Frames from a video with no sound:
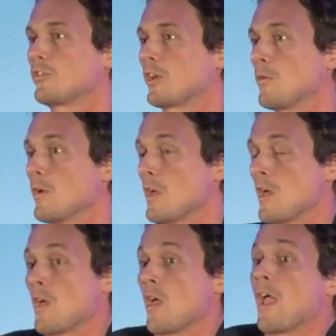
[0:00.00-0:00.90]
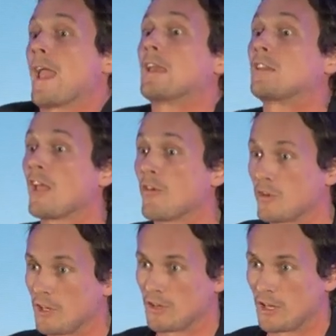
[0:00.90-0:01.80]
So it
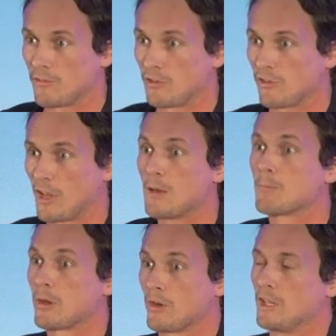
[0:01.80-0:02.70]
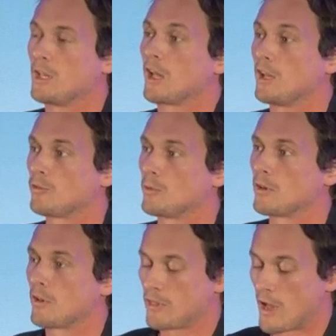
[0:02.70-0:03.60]
definitely delivers employee
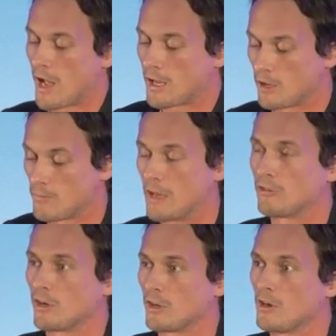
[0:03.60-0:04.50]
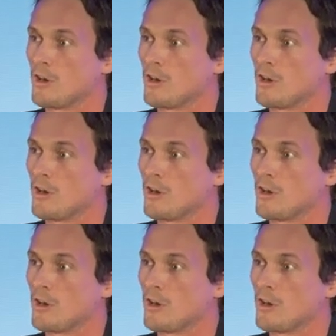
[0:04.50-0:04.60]
engagement that I can measure.